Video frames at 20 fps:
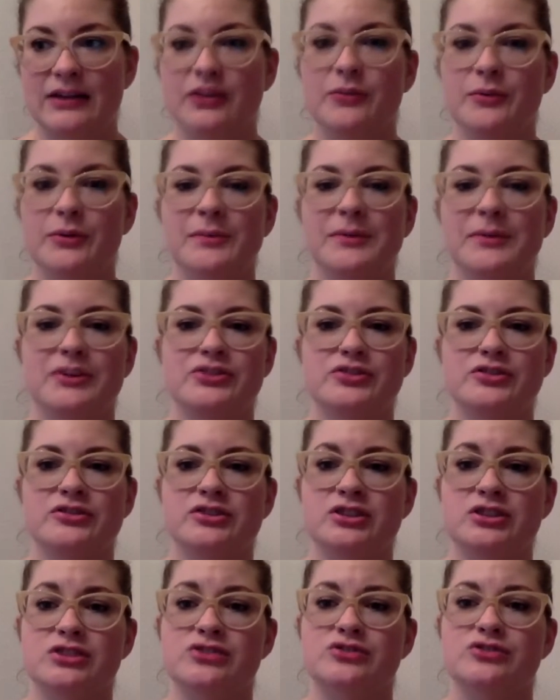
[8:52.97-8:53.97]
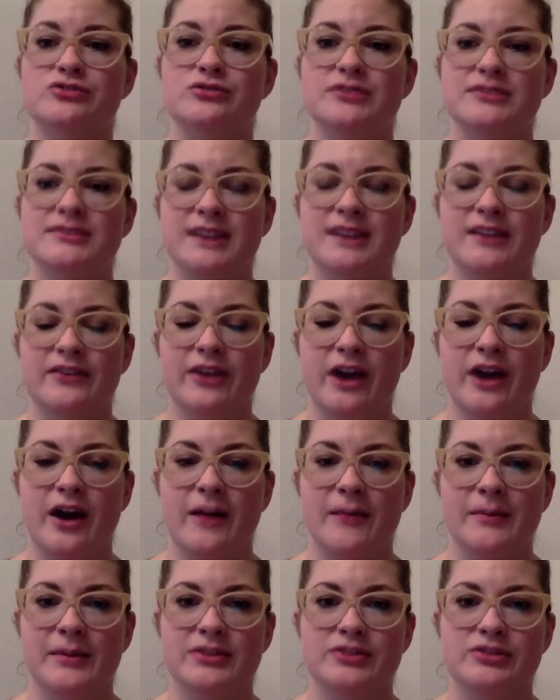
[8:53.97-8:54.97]
You want to make sure that the students have a
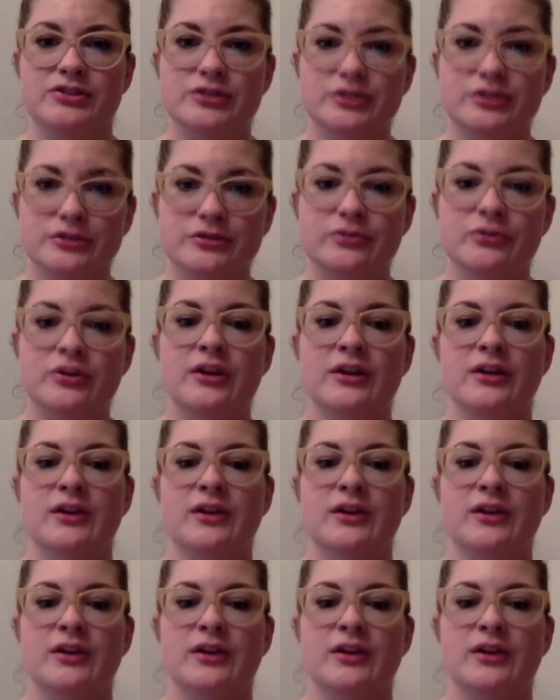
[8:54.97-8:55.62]
copy too,